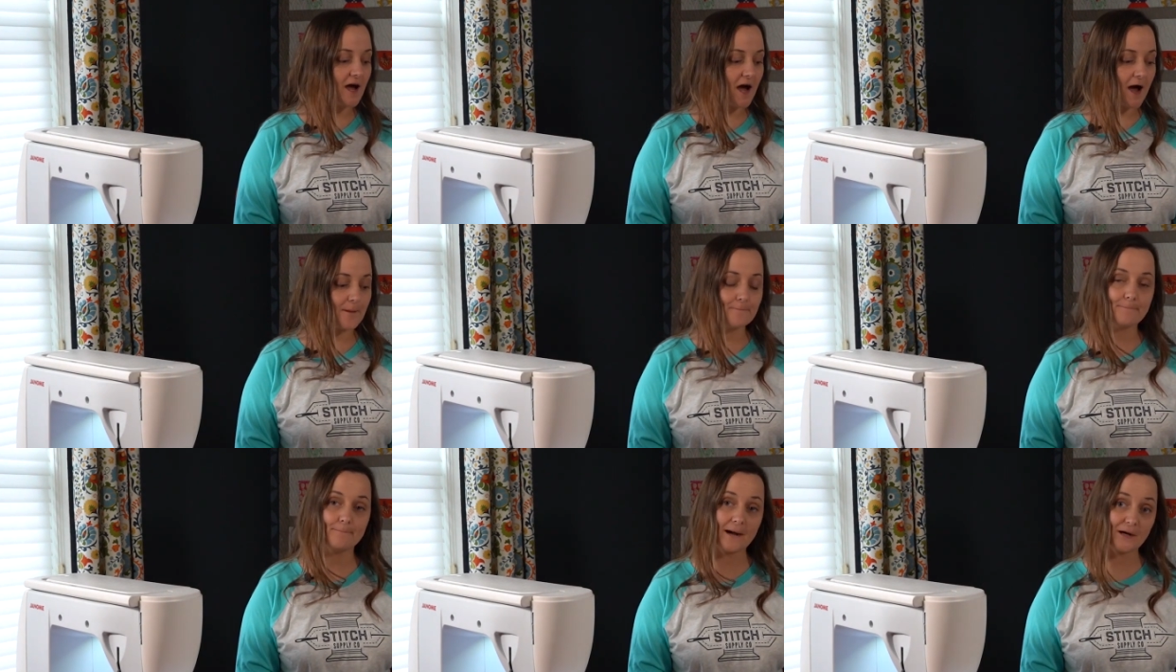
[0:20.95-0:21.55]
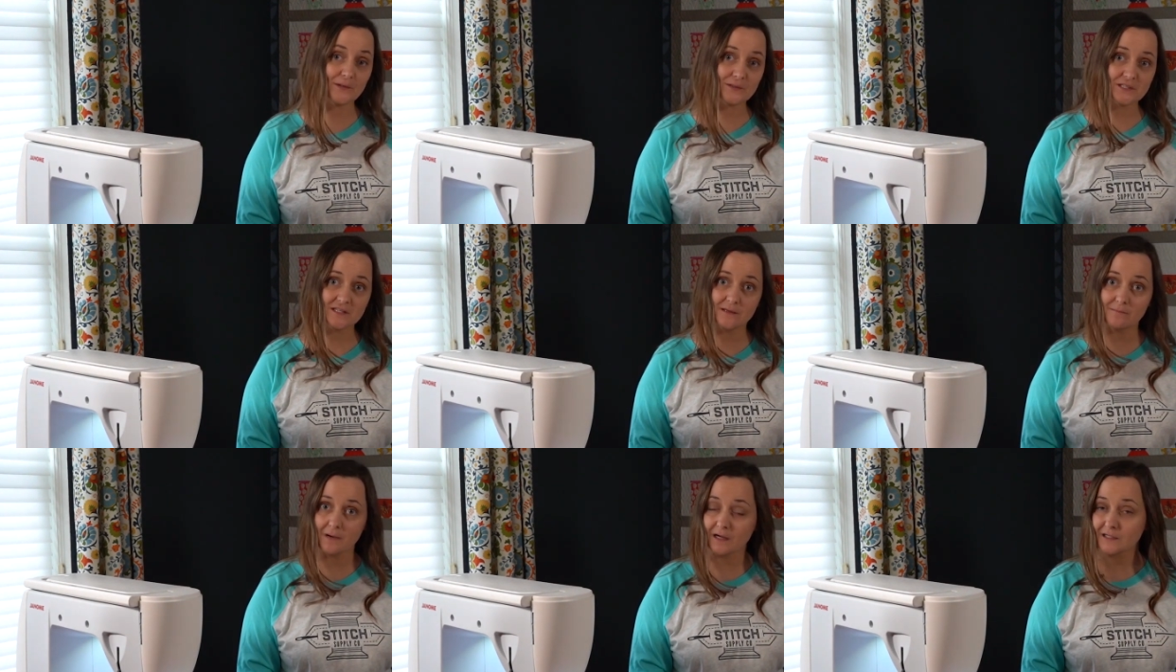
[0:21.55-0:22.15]
about
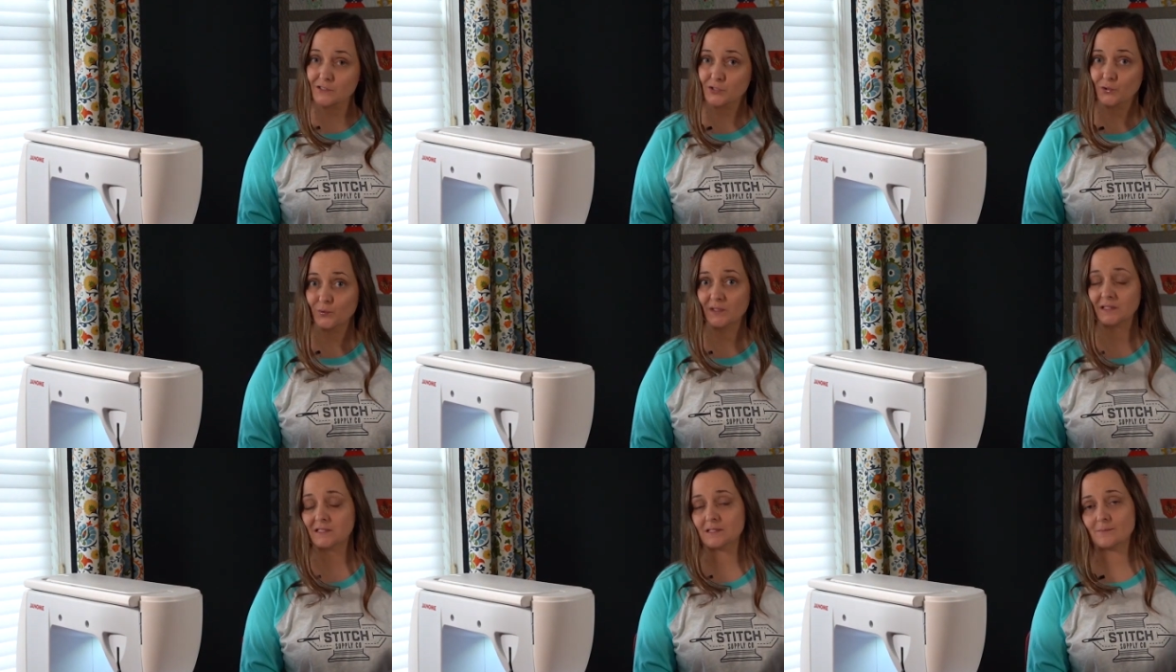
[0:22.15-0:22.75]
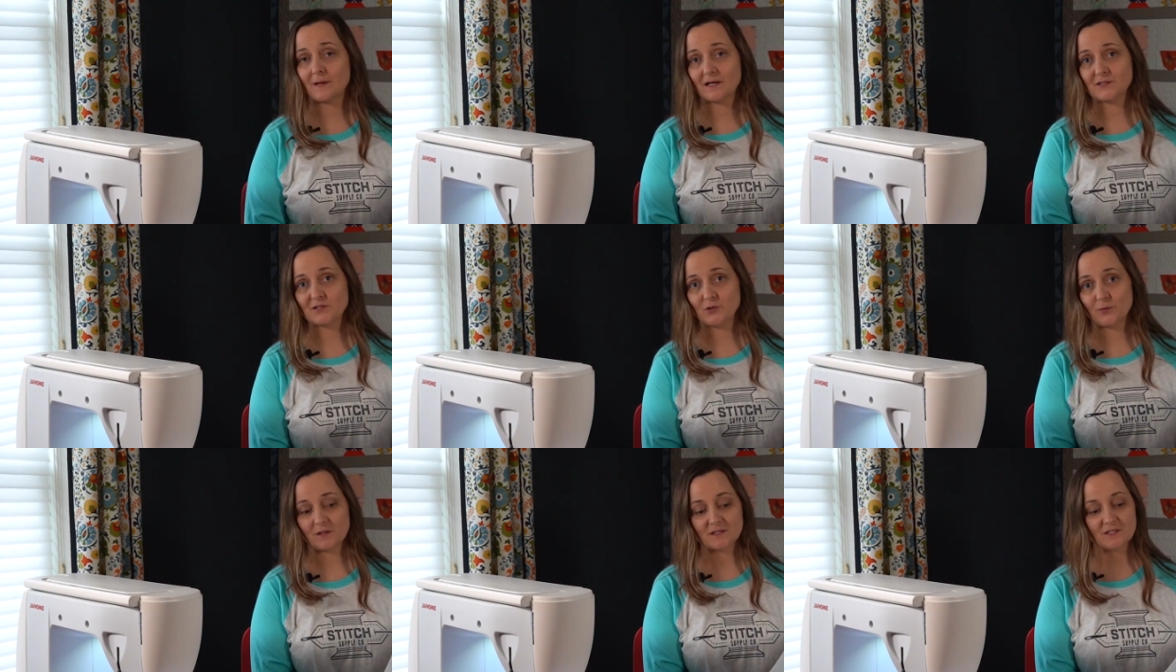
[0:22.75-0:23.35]
the Mugs Quilt, the Mugs
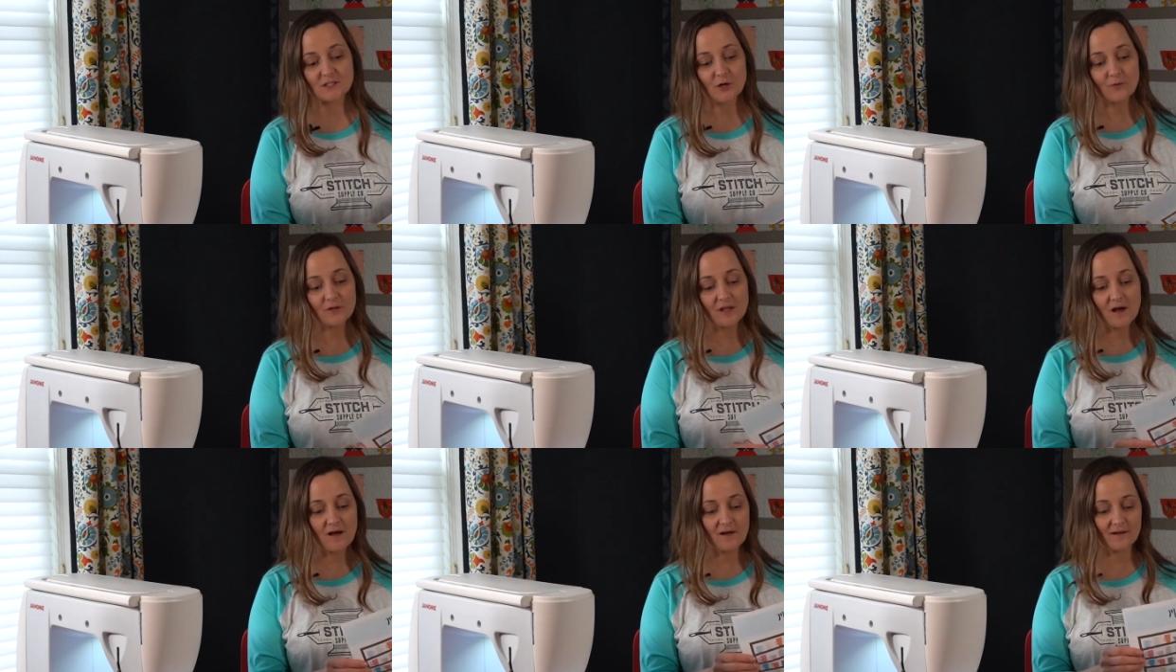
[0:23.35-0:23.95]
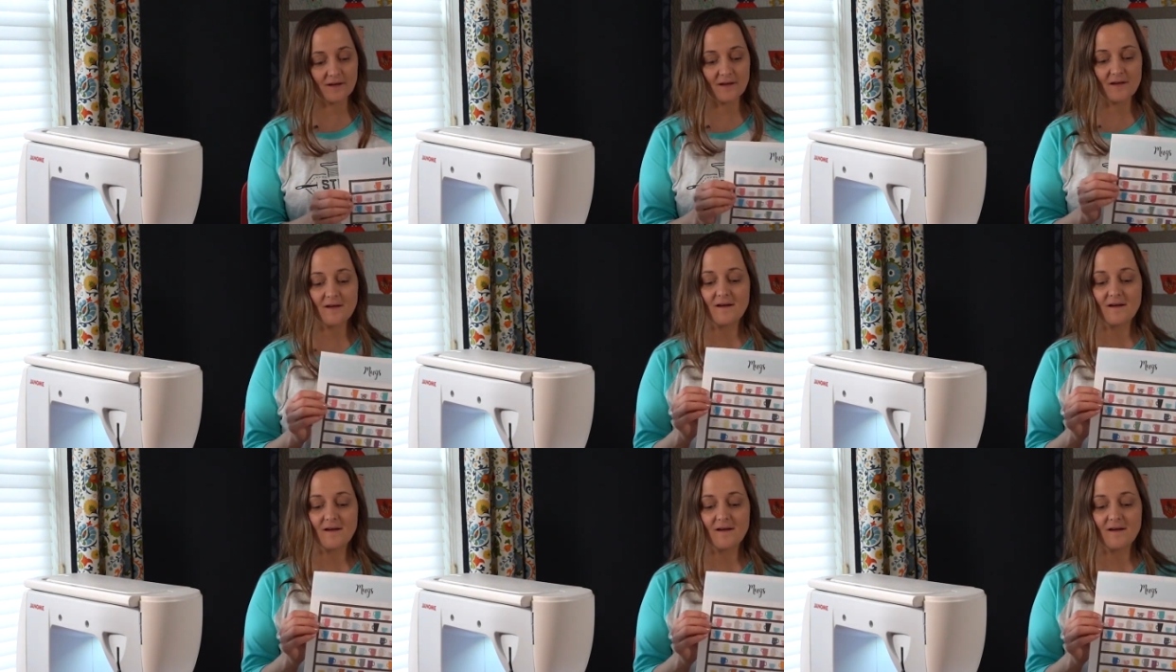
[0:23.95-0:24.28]
Quilt Sew Along,